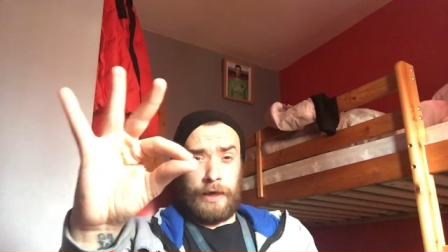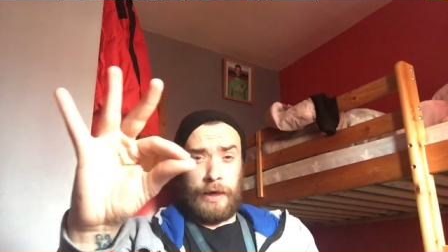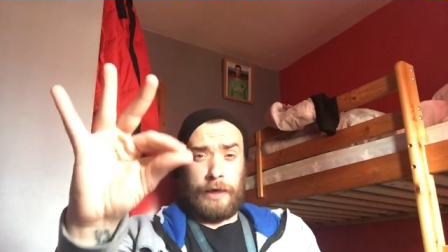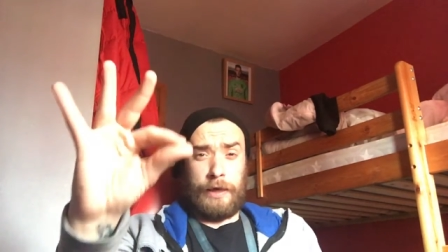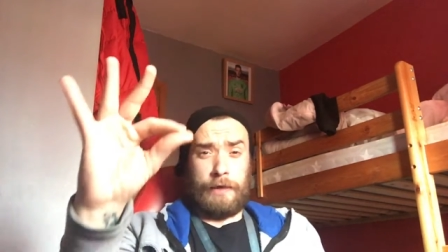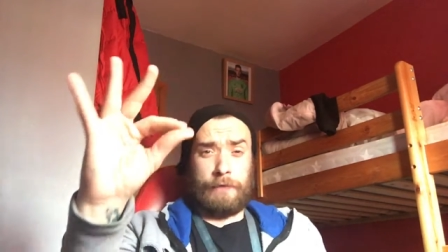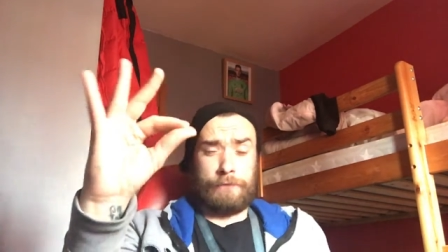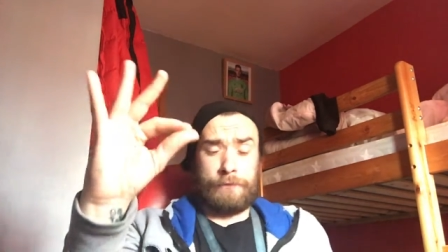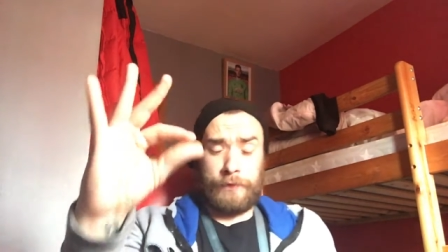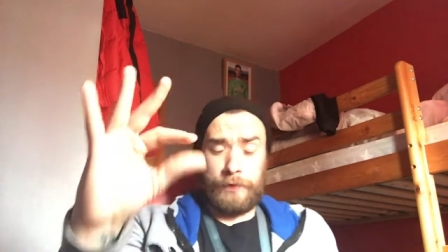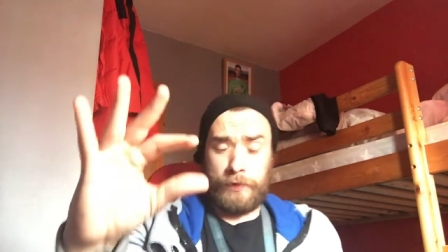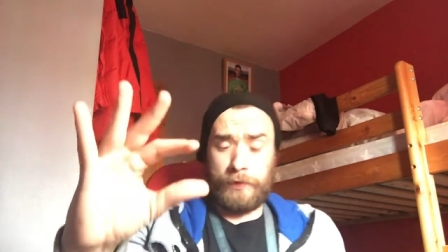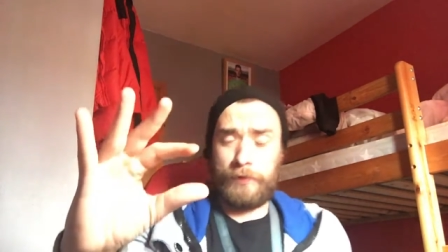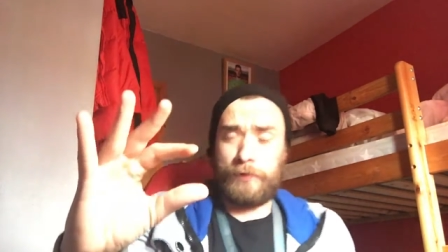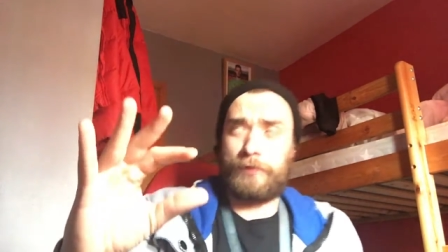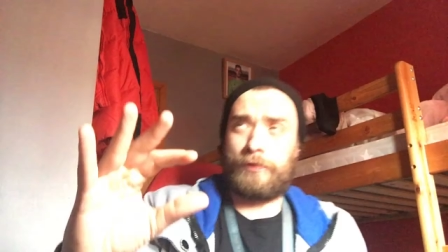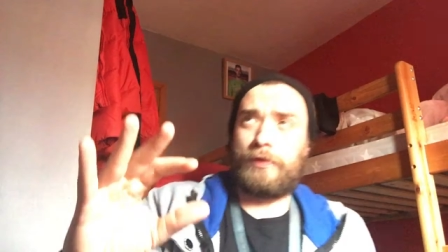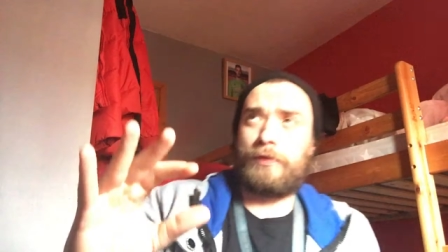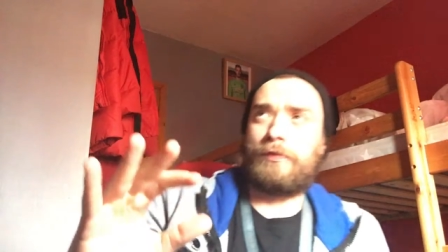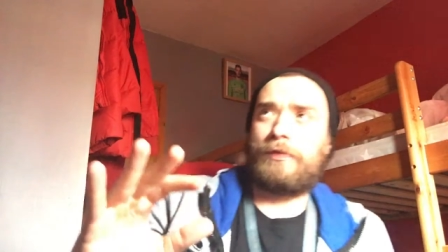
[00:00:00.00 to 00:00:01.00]
I have
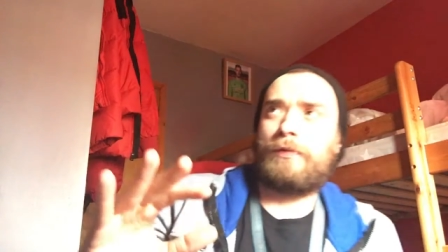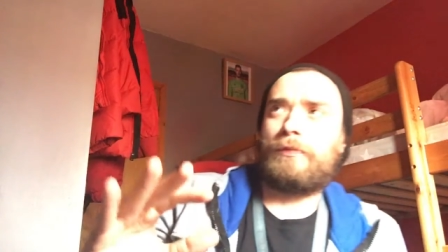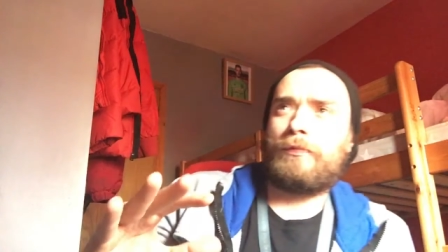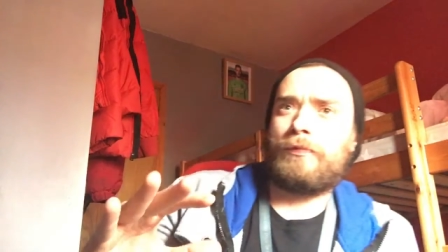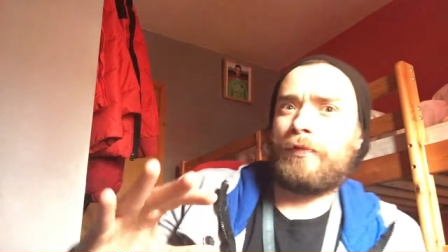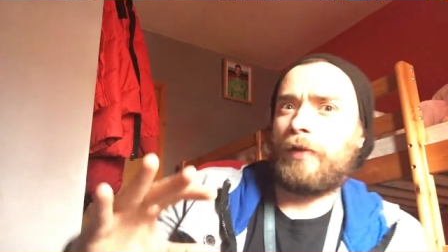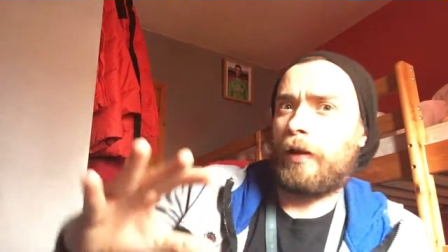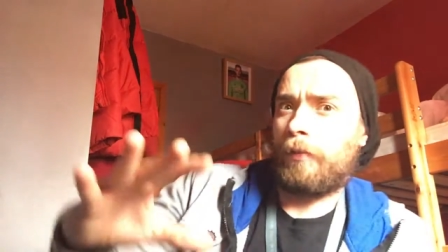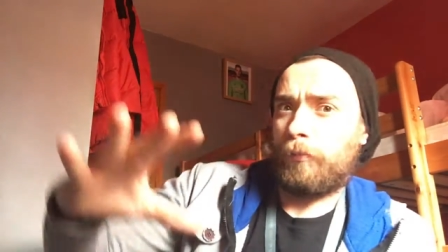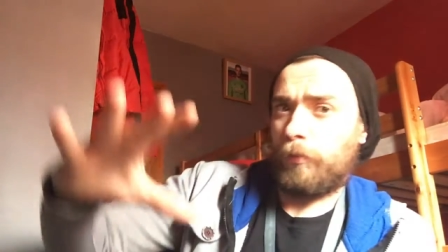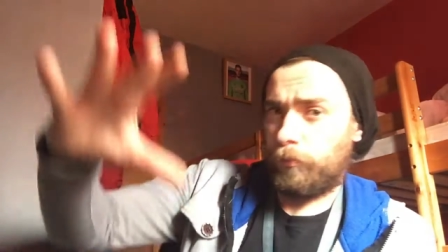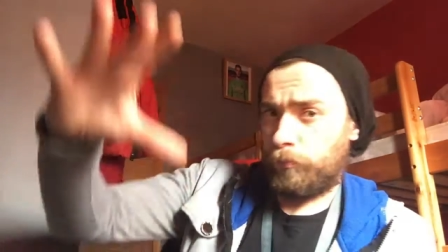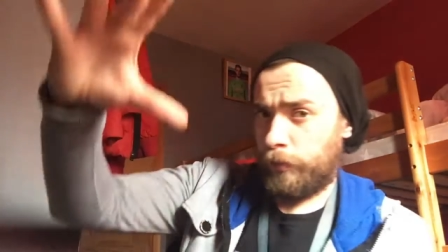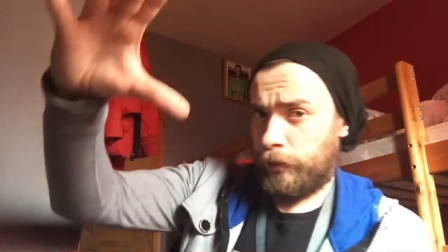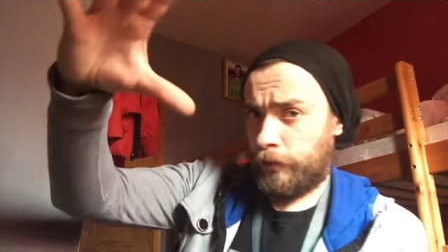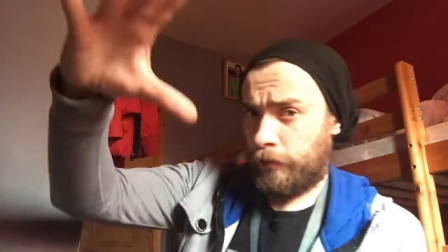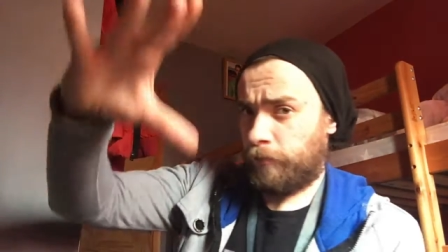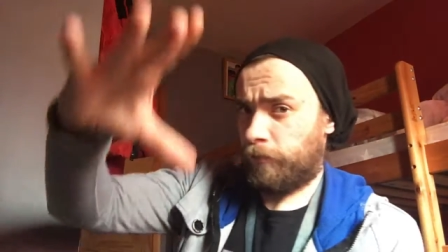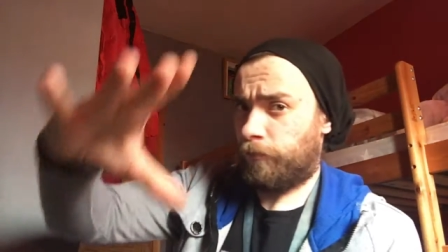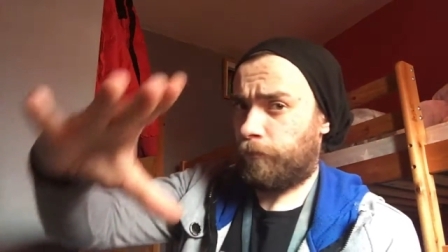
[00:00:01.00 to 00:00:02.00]
noticed this. It was like one
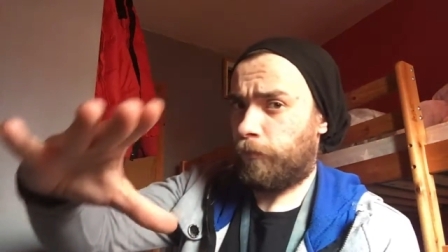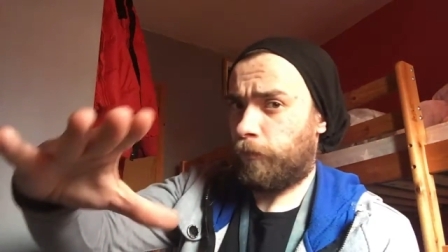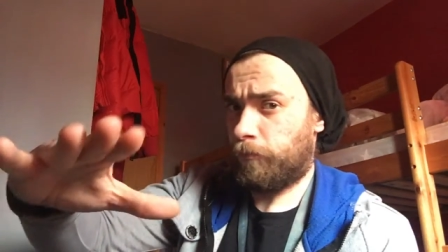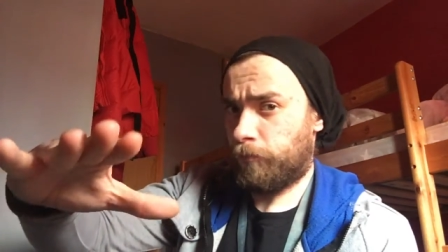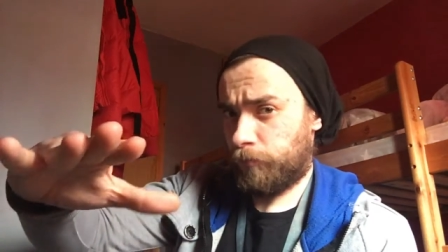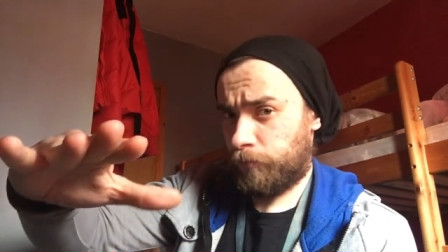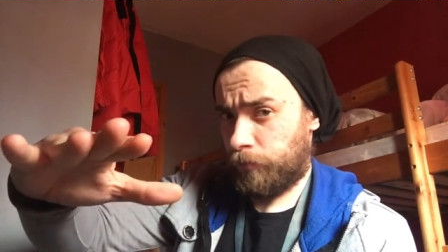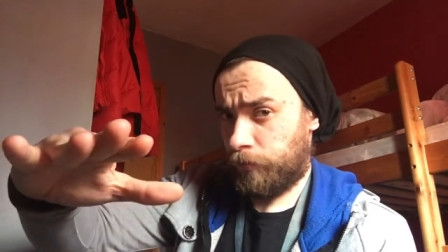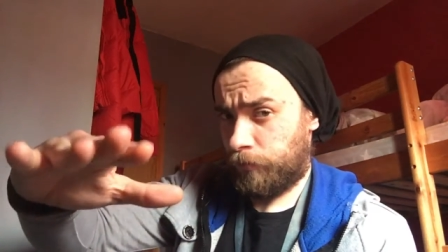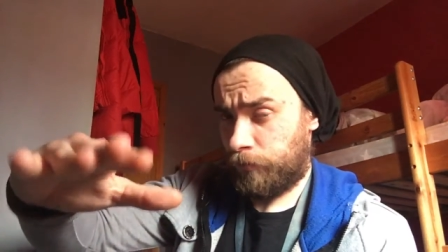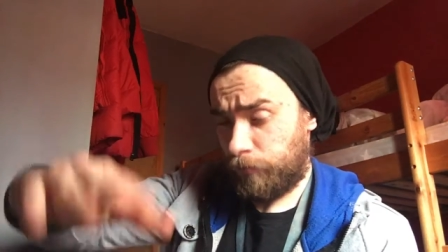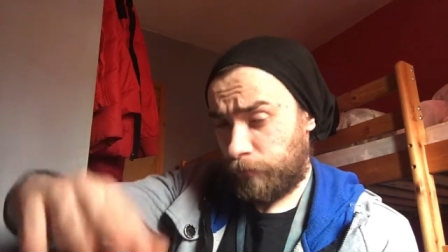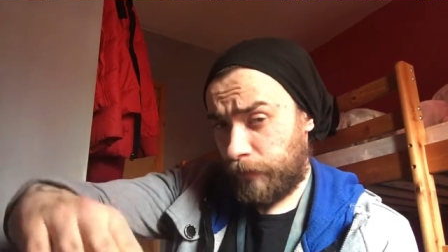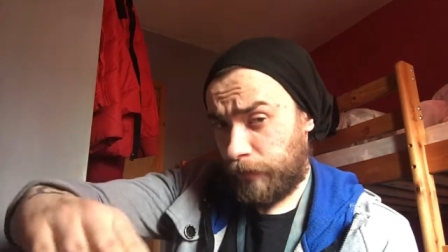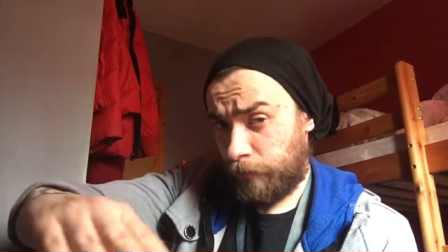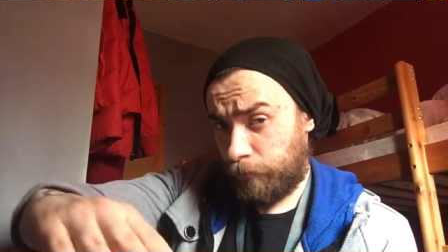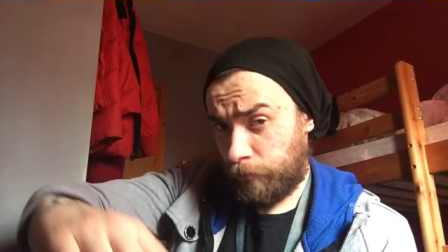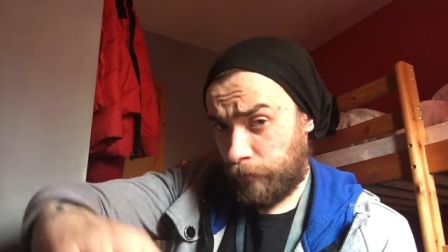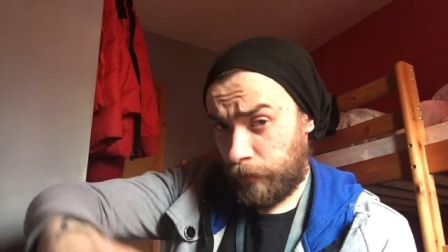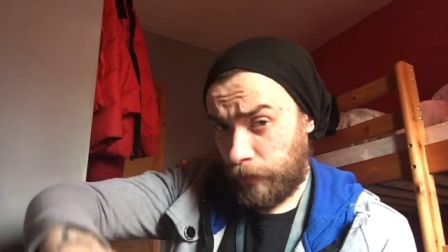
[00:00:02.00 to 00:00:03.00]
week it was
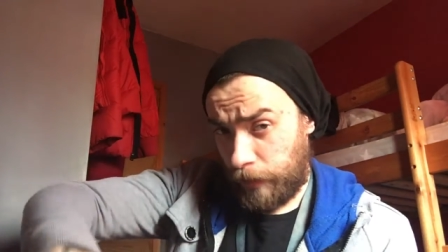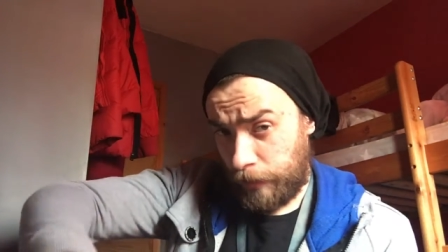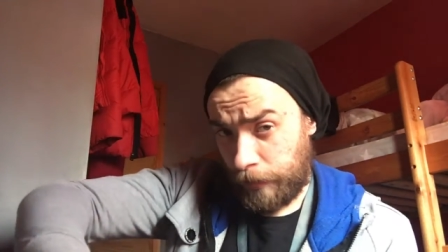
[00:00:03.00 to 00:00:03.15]
£420,